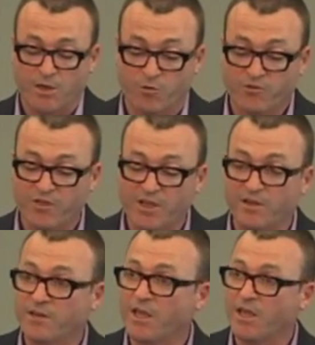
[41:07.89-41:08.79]
and we're
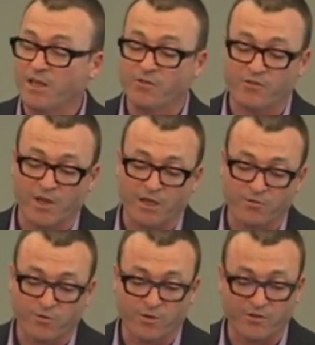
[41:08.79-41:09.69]
seeking to gain insight
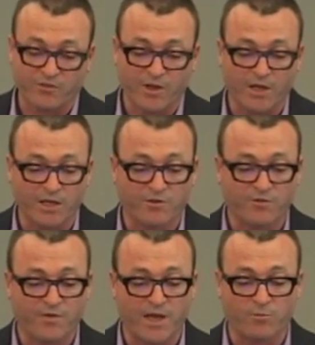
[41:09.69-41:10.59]
through this study
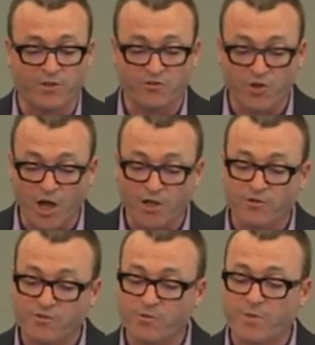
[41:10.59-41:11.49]
into families'
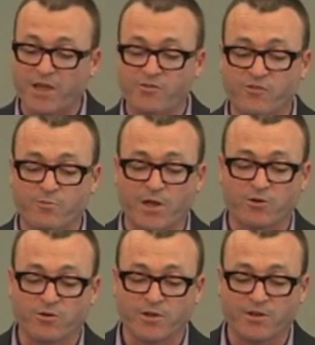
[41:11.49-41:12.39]
knowledge of the patient's
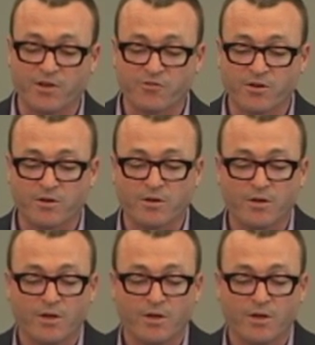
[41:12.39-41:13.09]
medical condition,